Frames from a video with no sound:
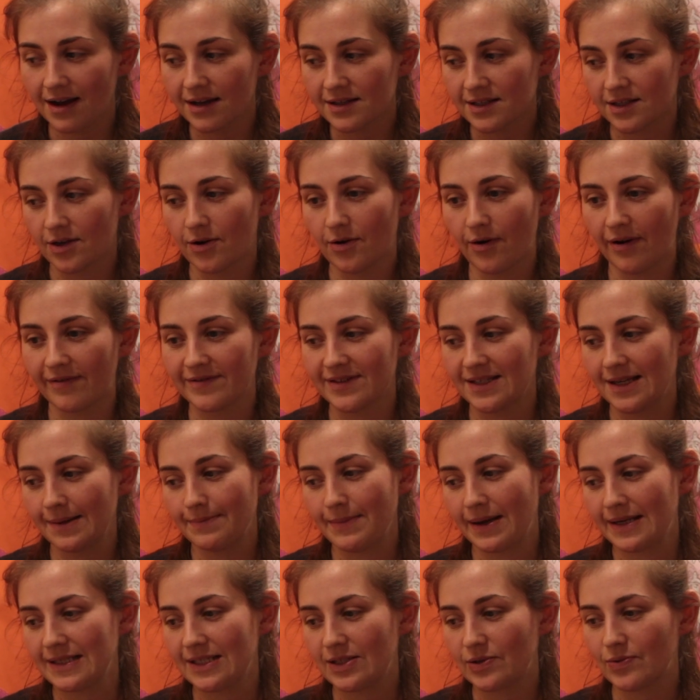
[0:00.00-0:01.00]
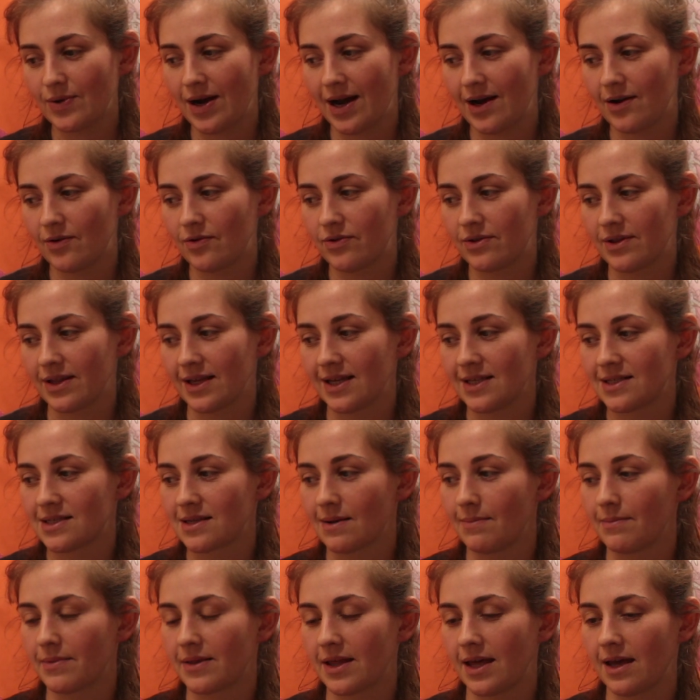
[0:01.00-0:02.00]
So obviously mental health is
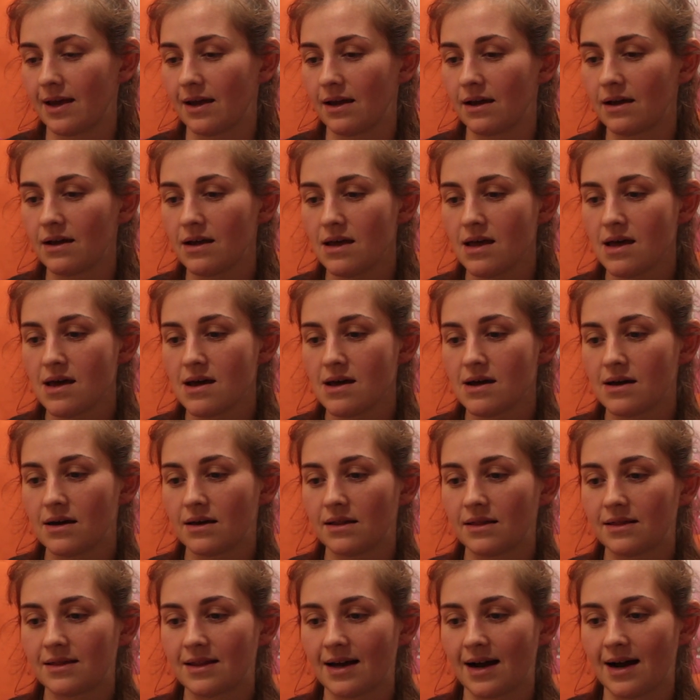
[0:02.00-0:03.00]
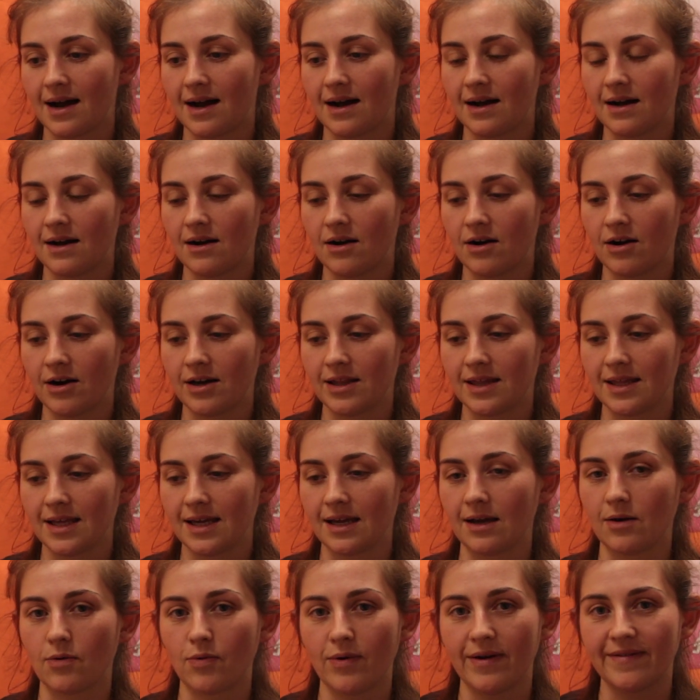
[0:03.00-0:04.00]
something that I
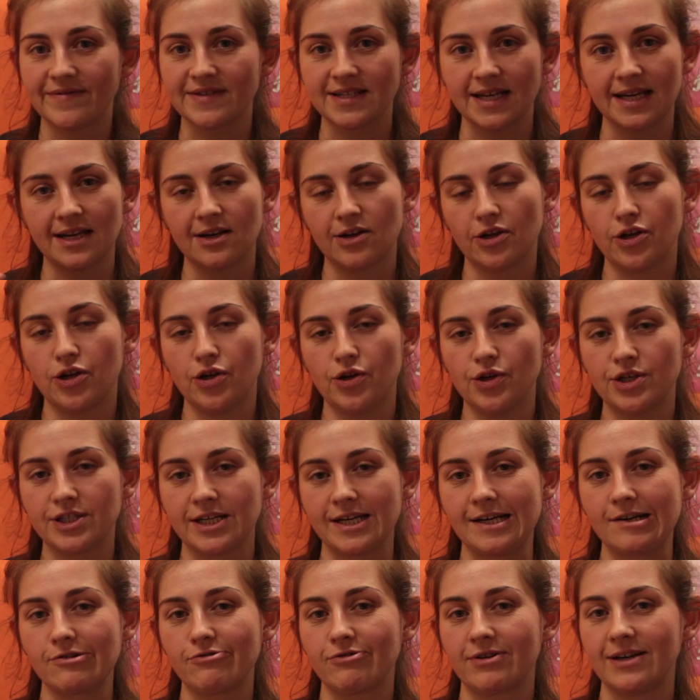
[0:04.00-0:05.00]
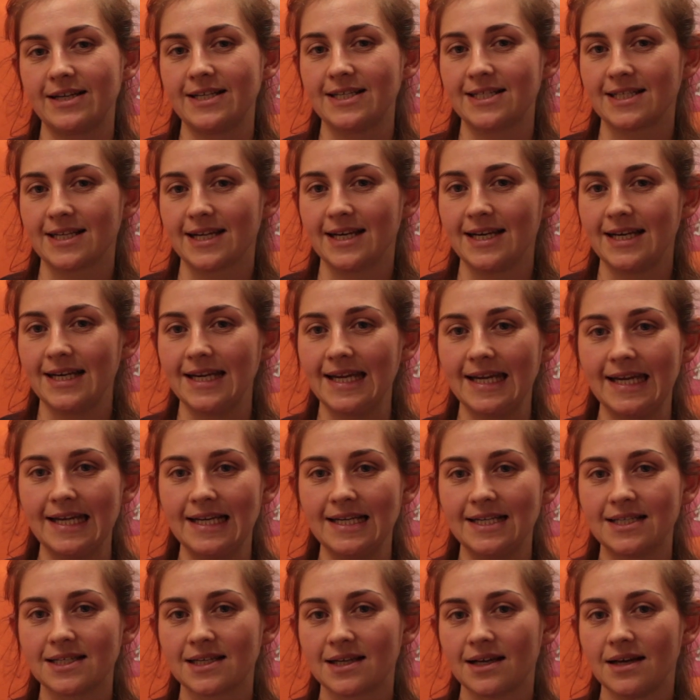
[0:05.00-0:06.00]
think we've seen a huge increase in
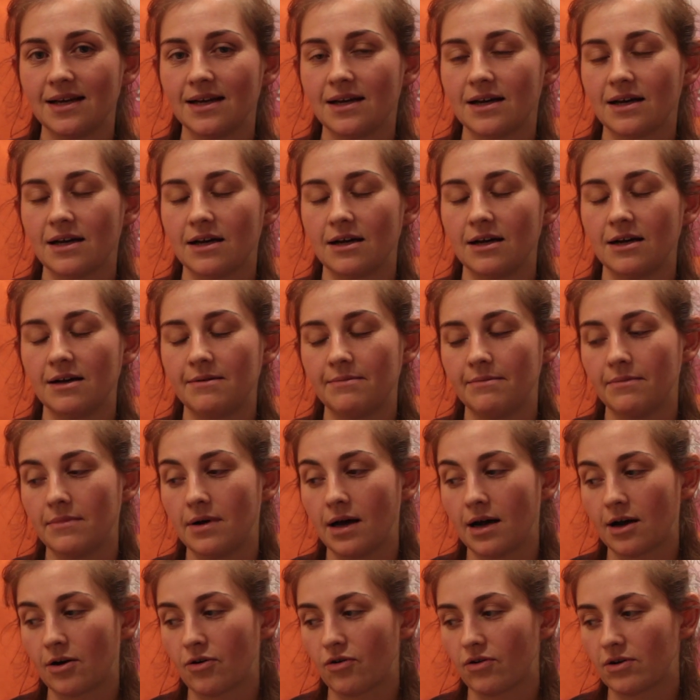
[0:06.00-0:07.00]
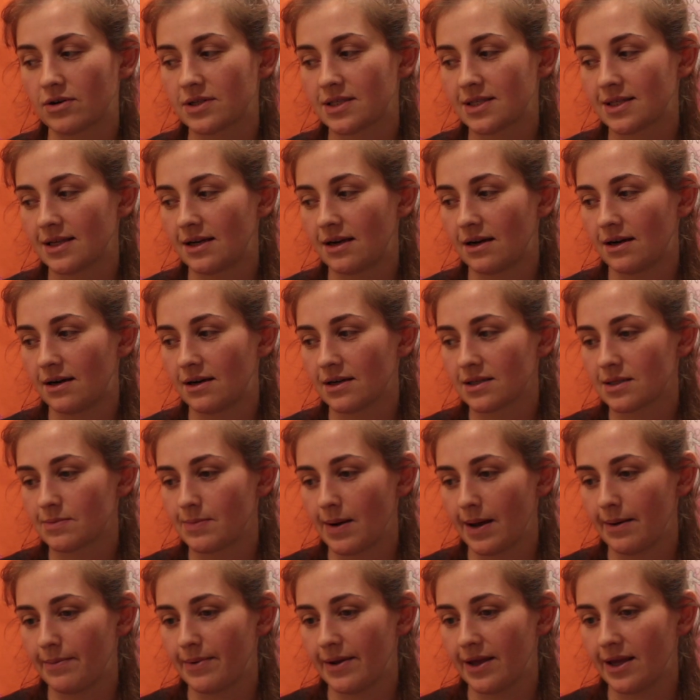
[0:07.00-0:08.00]
need across the last
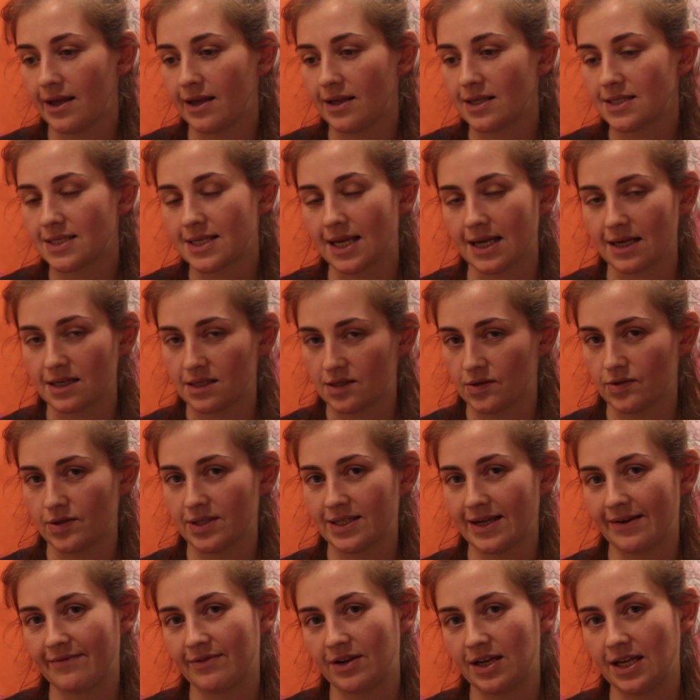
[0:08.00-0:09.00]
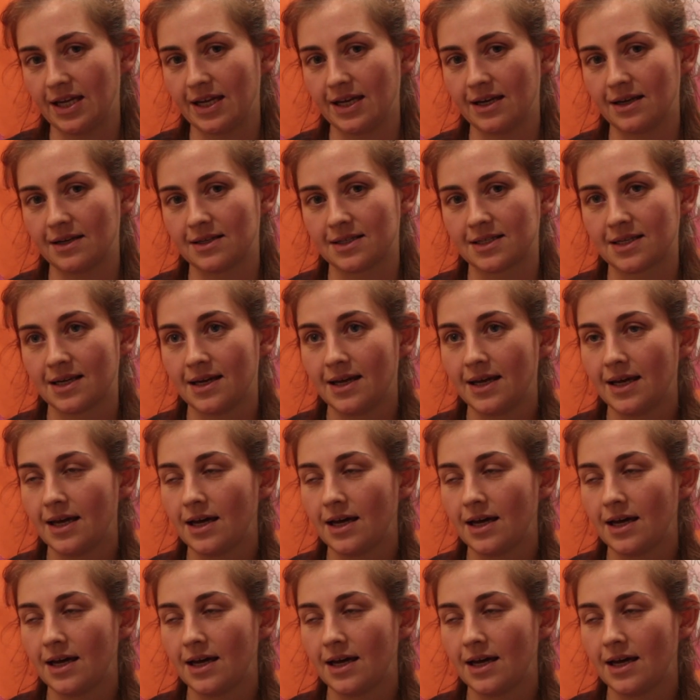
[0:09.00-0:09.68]
maybe 6 or 7 years.